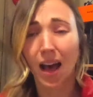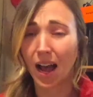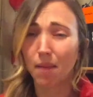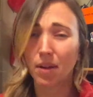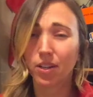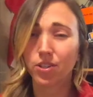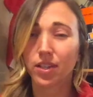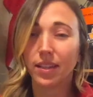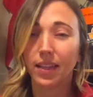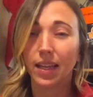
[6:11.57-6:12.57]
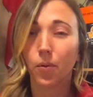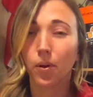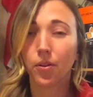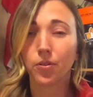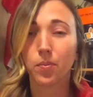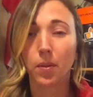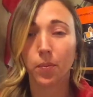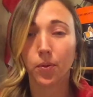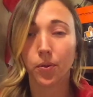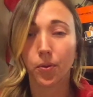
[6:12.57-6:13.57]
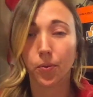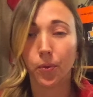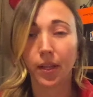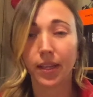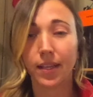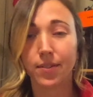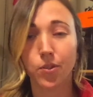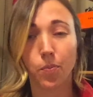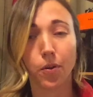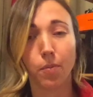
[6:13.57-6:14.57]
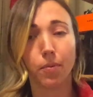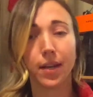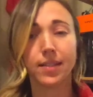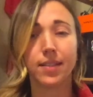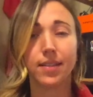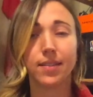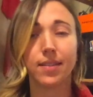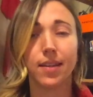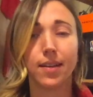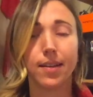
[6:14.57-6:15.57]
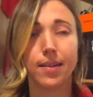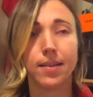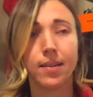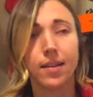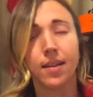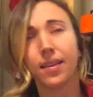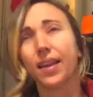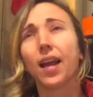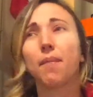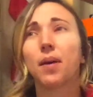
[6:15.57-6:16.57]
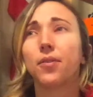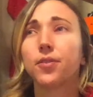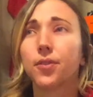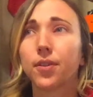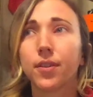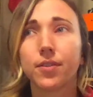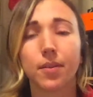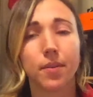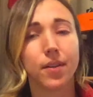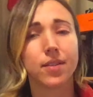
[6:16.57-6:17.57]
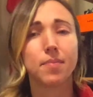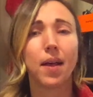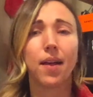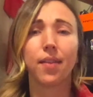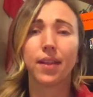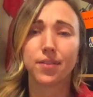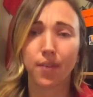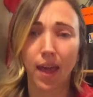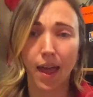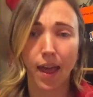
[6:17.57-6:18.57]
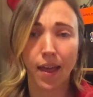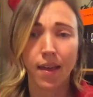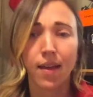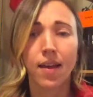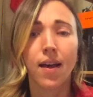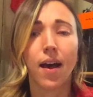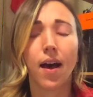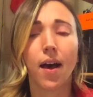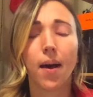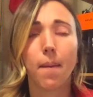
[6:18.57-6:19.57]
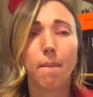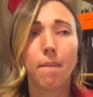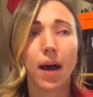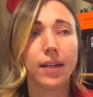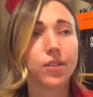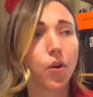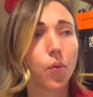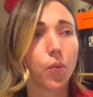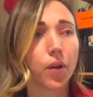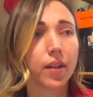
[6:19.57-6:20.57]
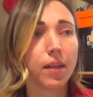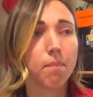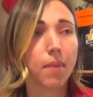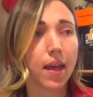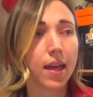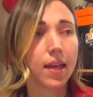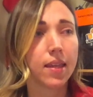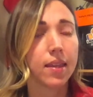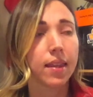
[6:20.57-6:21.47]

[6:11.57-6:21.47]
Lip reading: I'm actually like one of those people who really super embraces the, like, I'm outdoors, I'm gonna smell, that's okay. I don't really bathe.